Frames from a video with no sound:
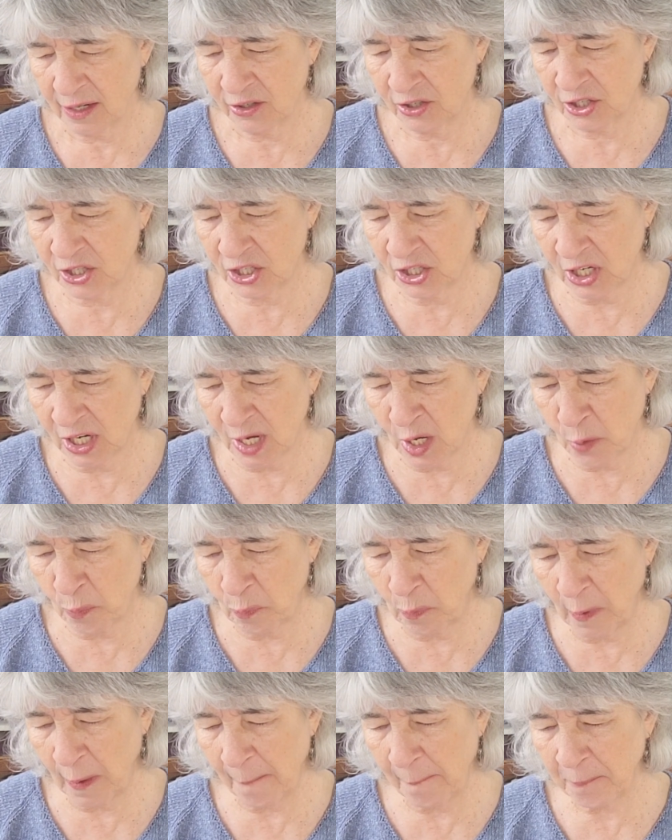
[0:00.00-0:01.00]

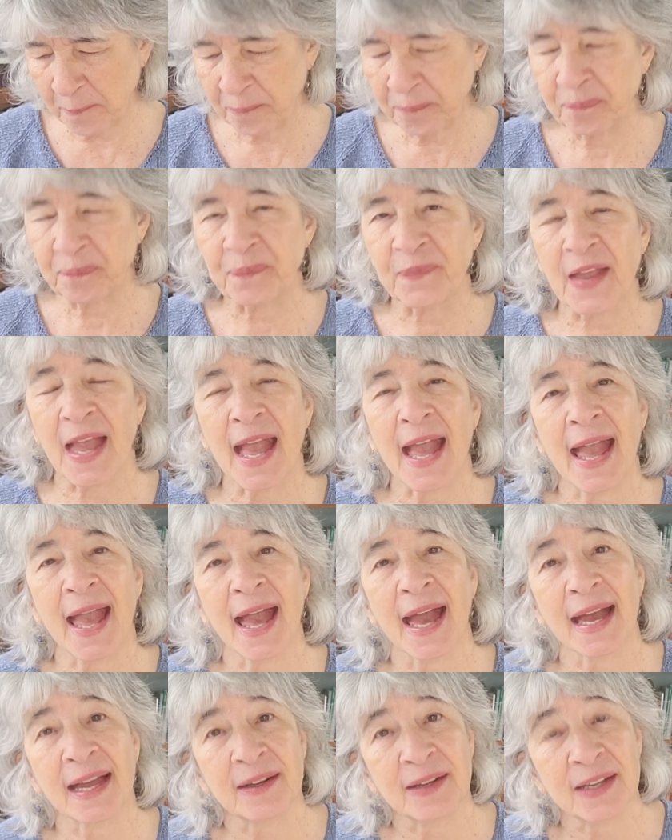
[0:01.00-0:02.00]
sheep,
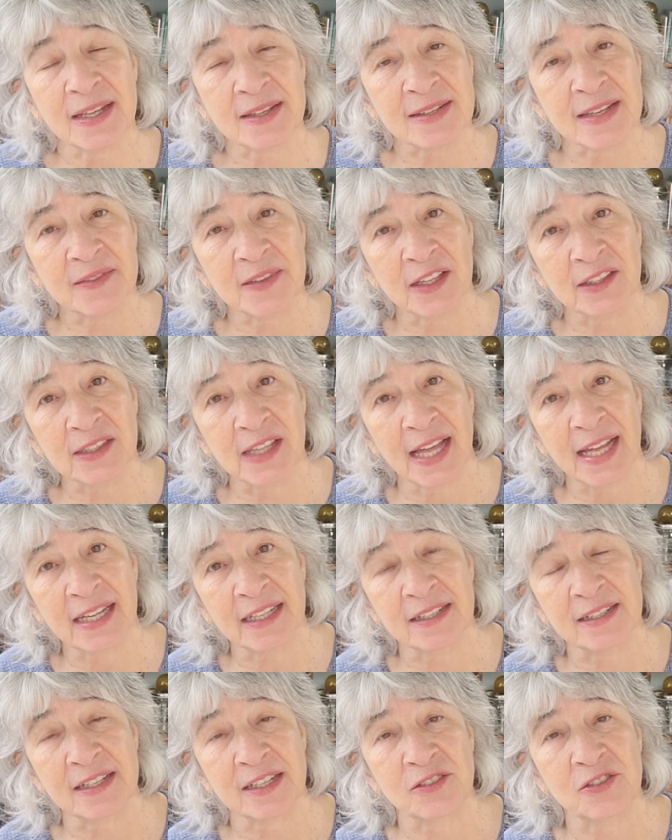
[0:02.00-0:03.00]
and he's in the
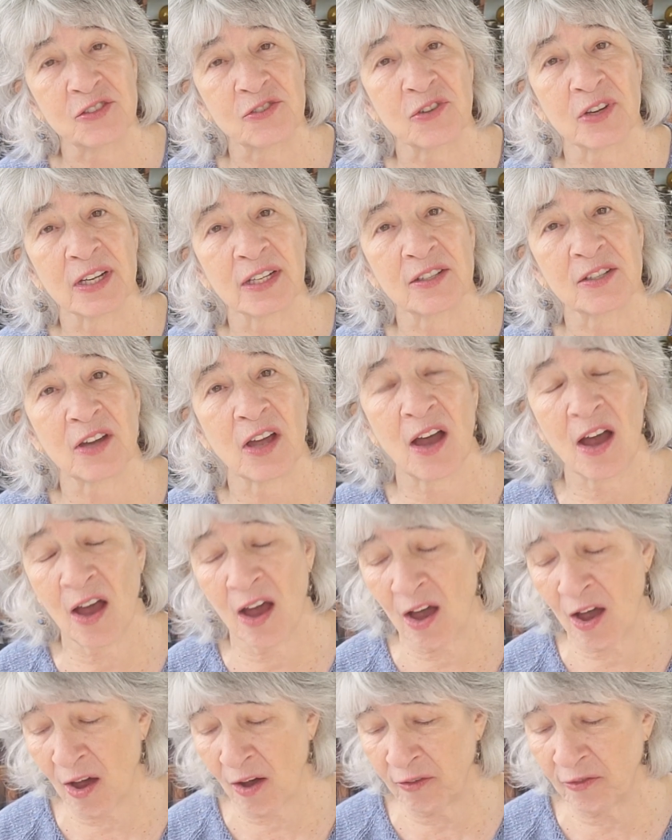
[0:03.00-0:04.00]
Lake District
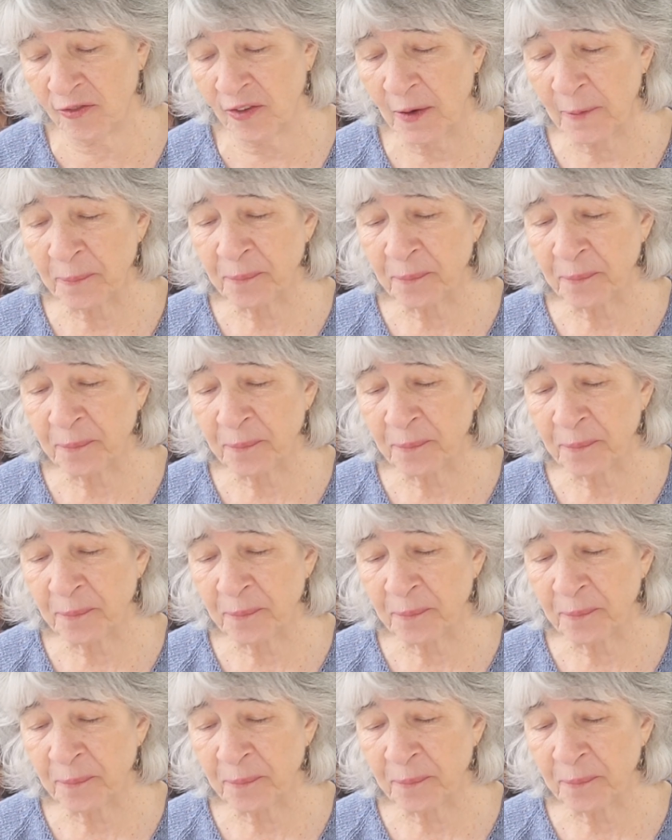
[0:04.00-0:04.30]
of